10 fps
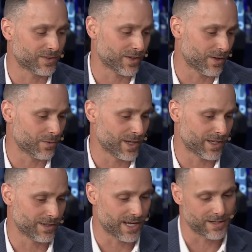So we
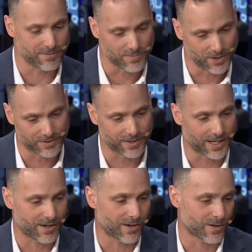can then move to
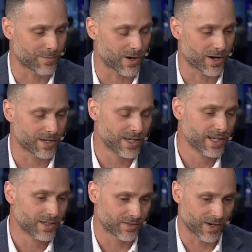that harder part.
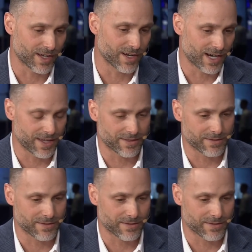So I, I,